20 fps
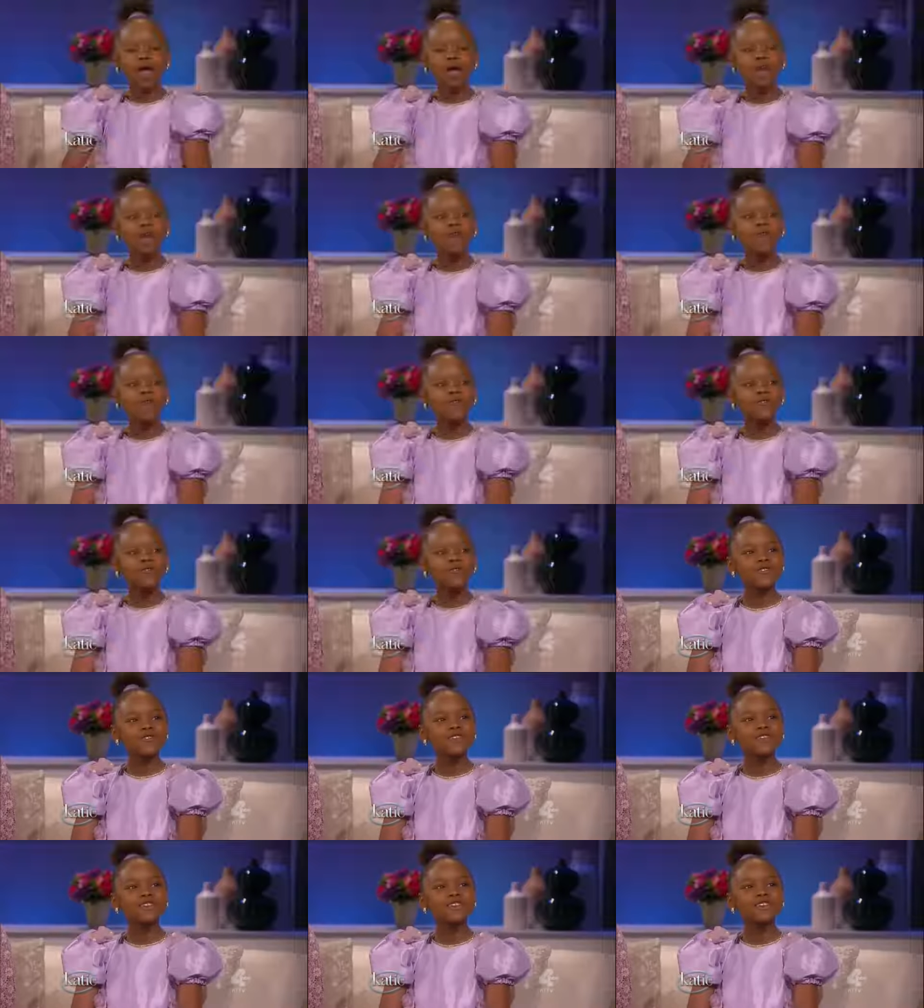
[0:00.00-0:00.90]

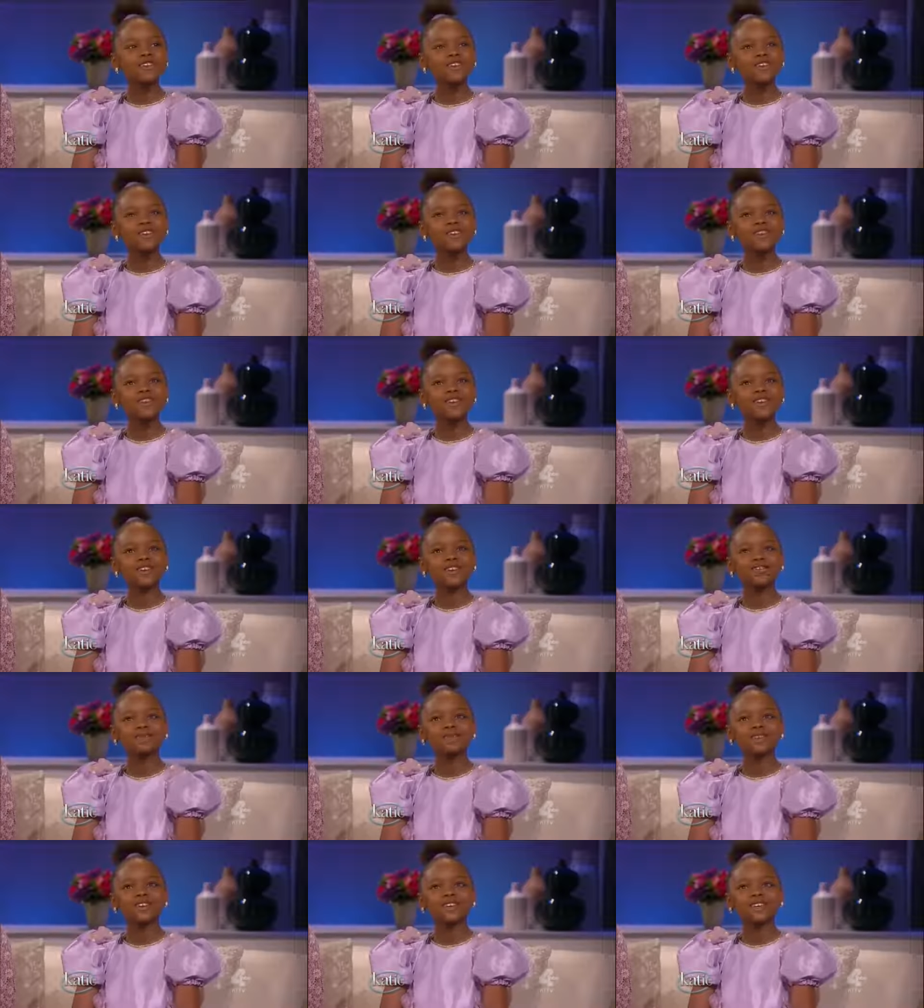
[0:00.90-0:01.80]
I really
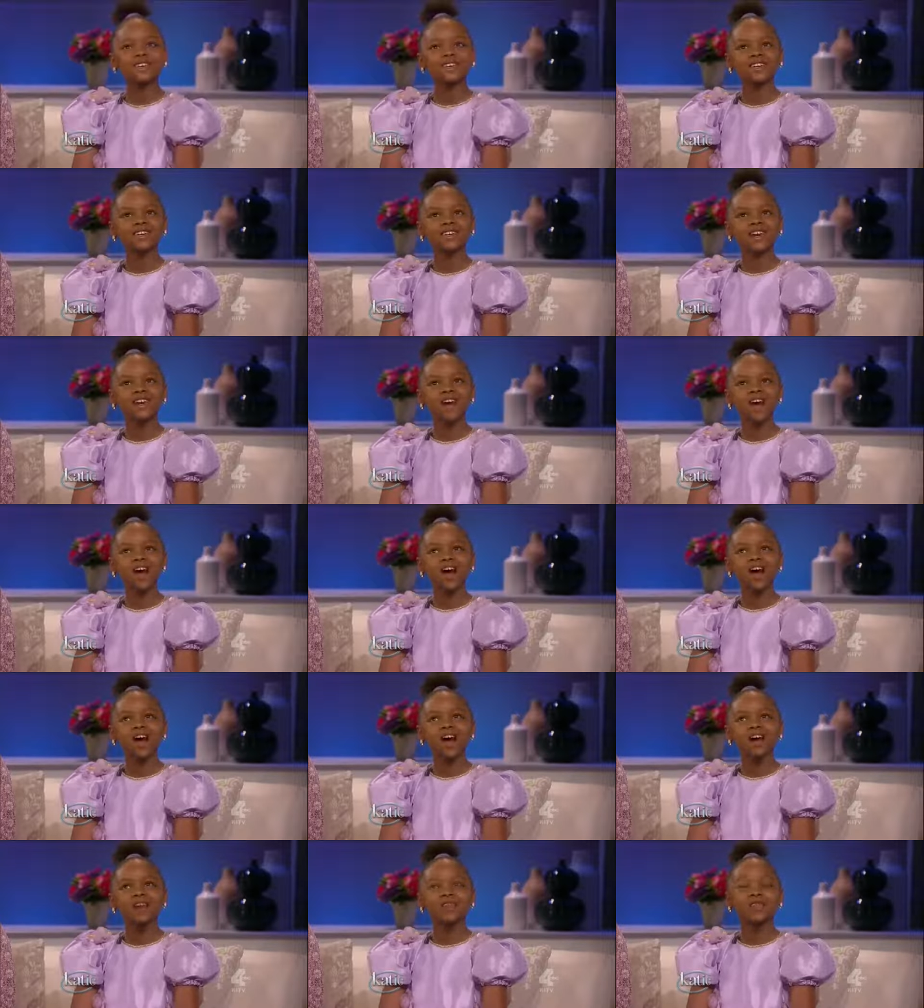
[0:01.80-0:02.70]
want to be
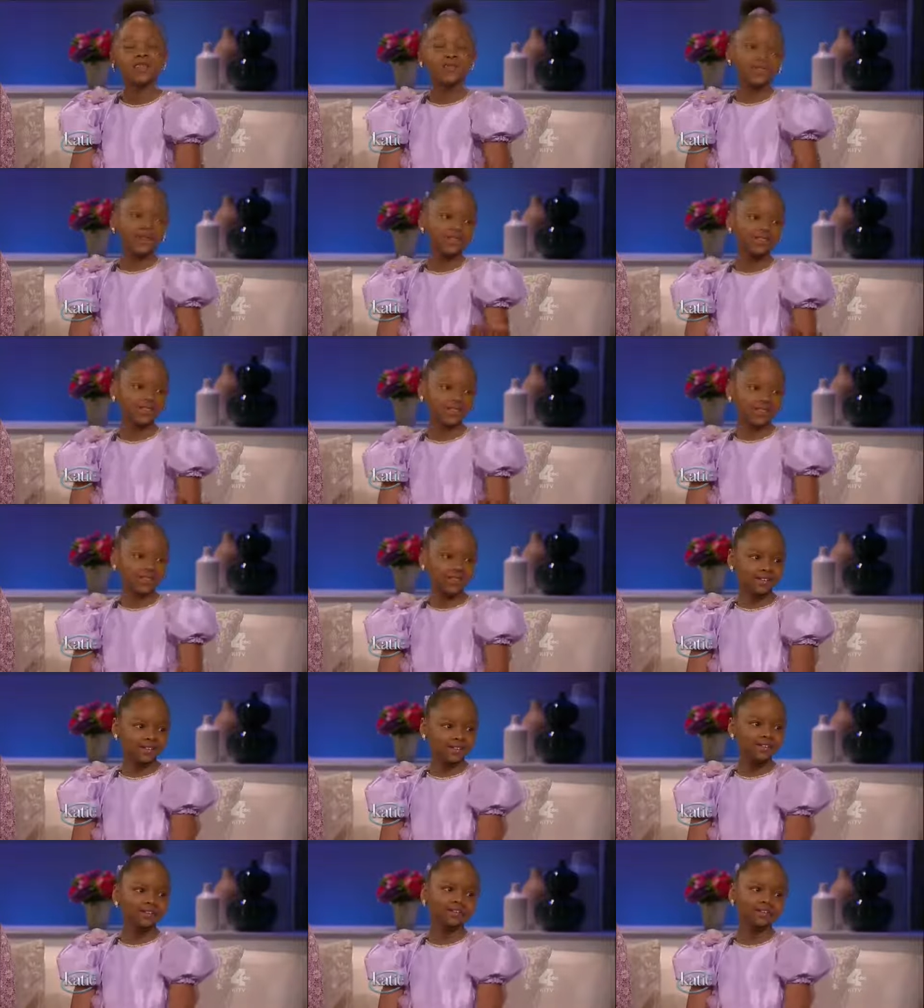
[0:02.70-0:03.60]
three
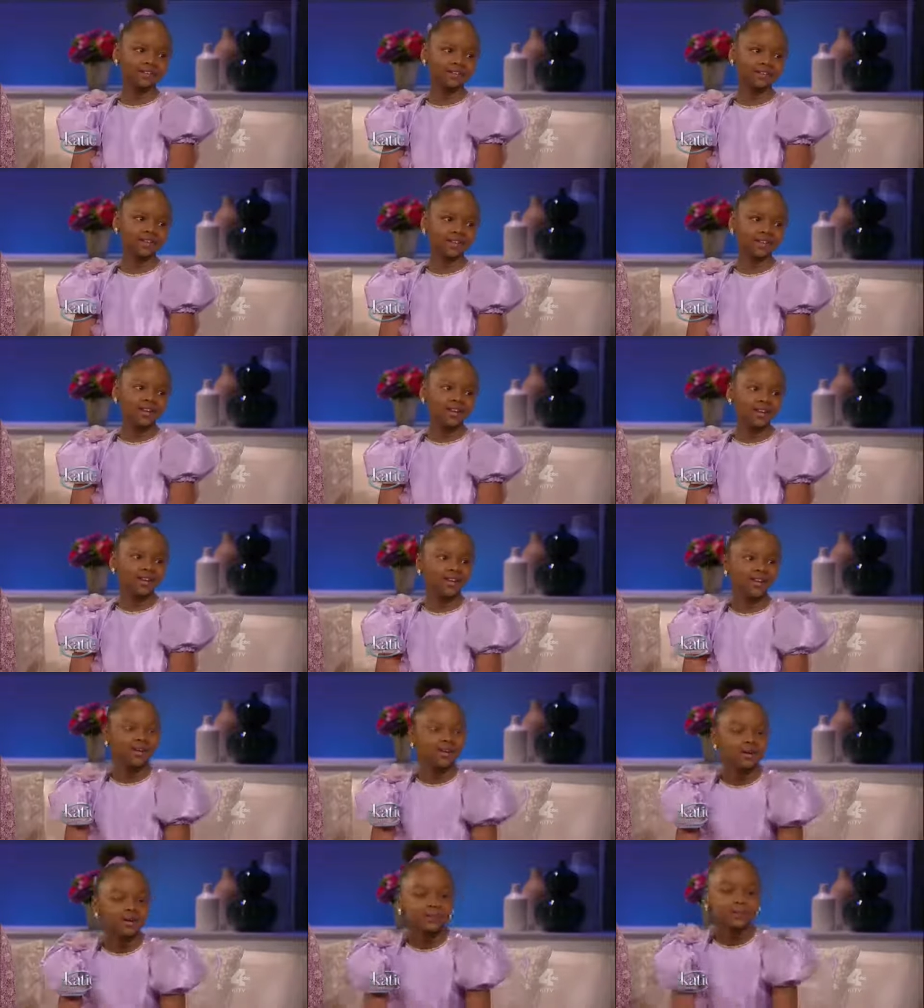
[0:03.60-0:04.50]
things. Uh
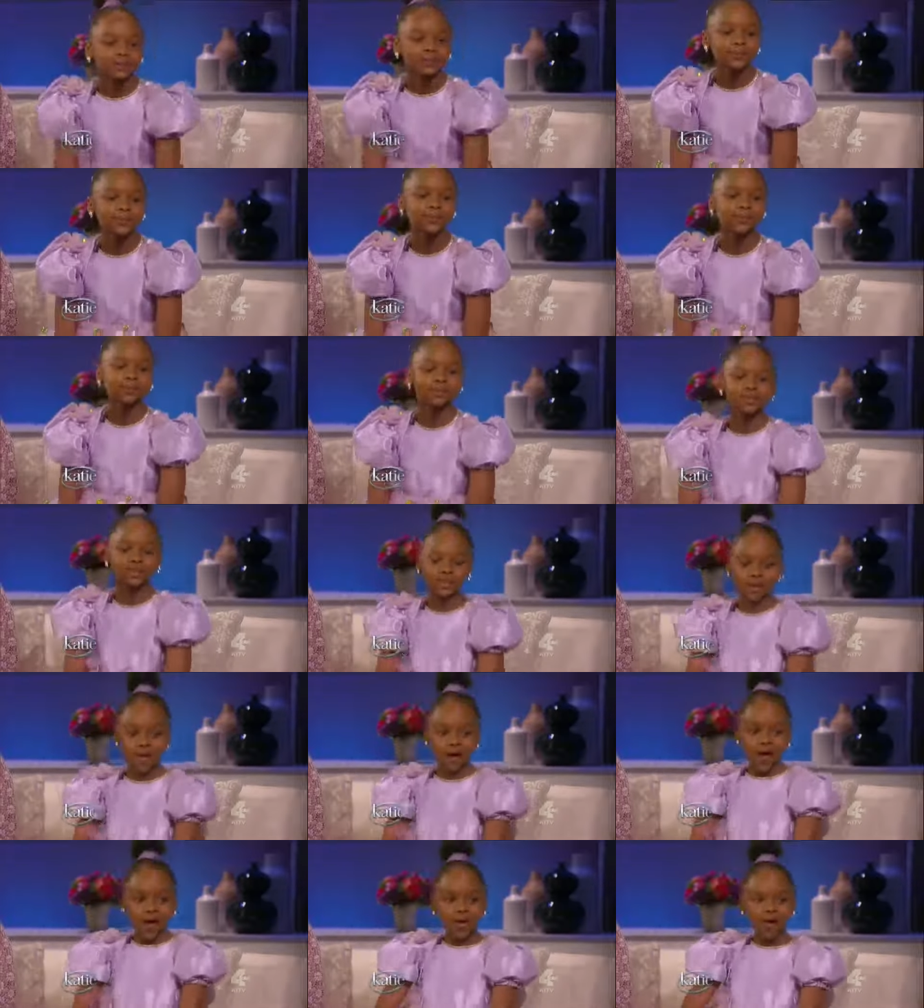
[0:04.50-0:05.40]

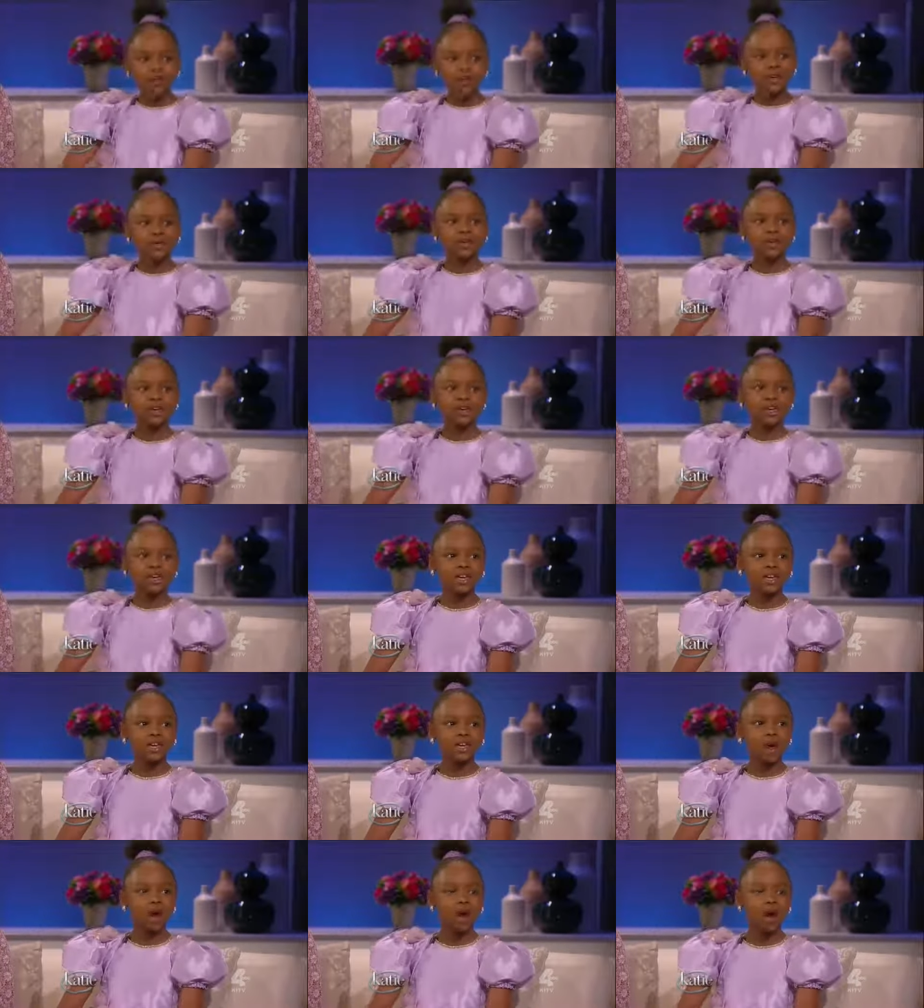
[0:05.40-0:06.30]
huh. I want to
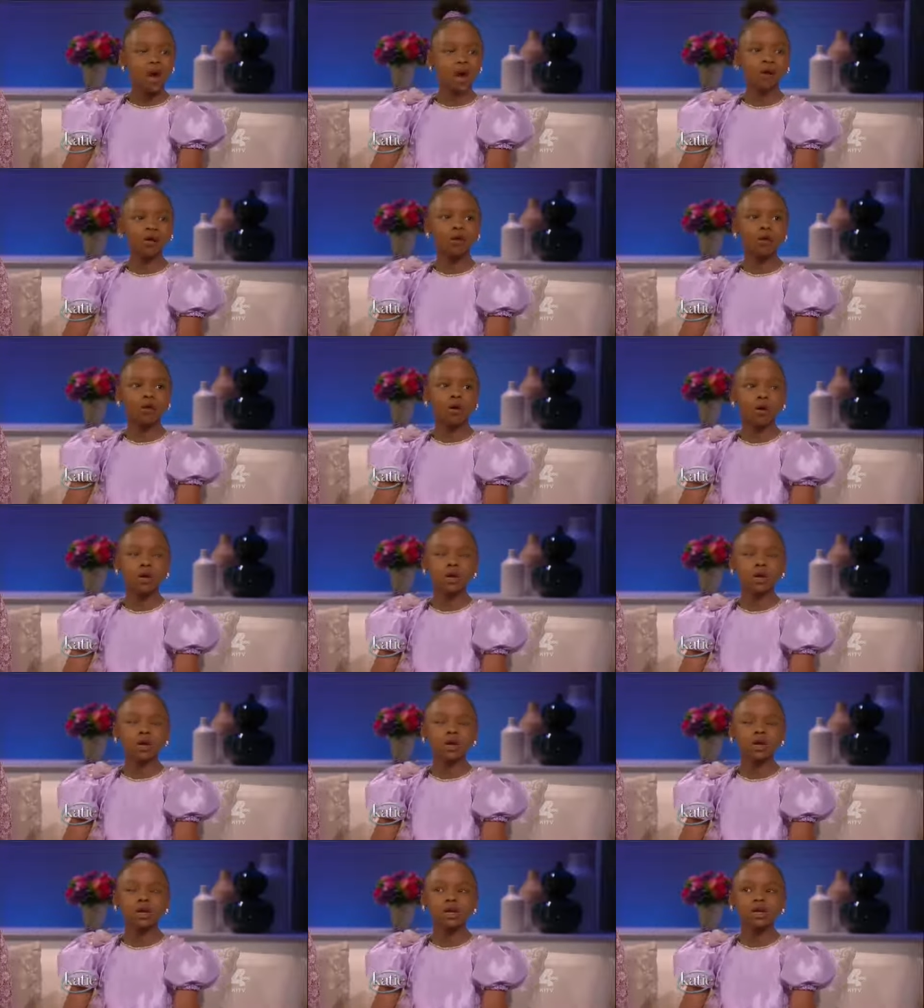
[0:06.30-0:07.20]
be a
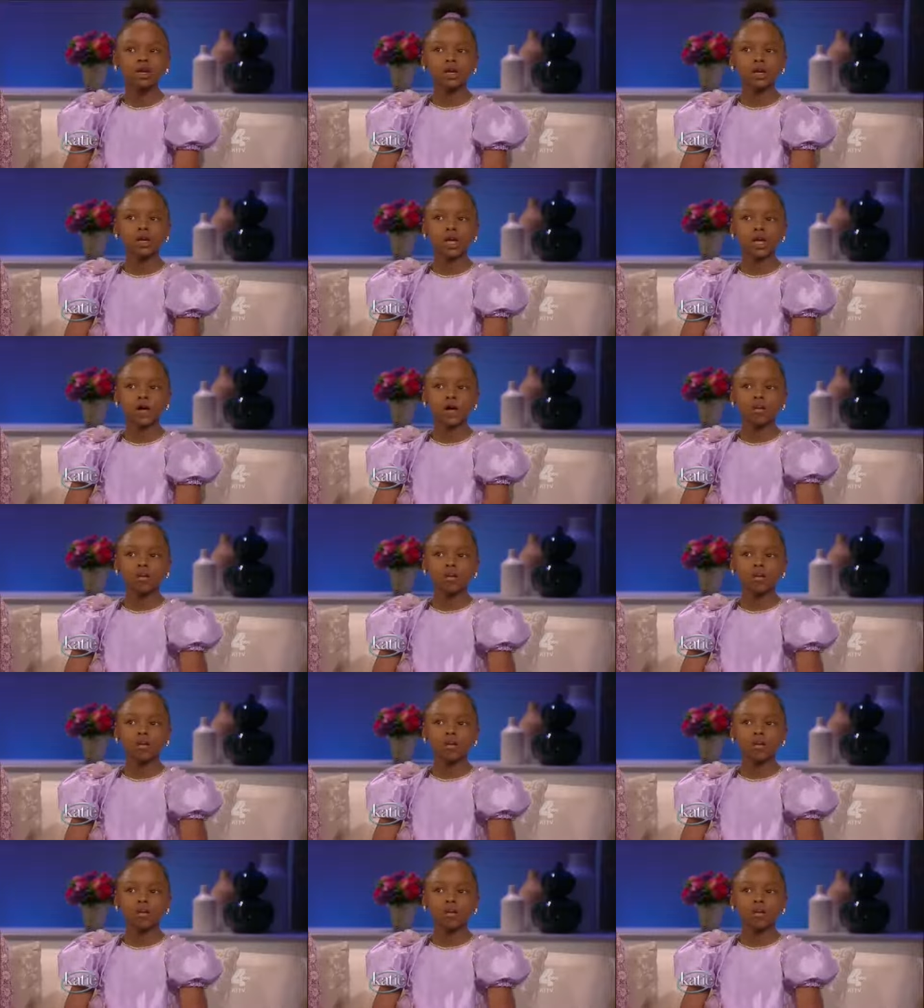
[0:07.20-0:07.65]
lawyer,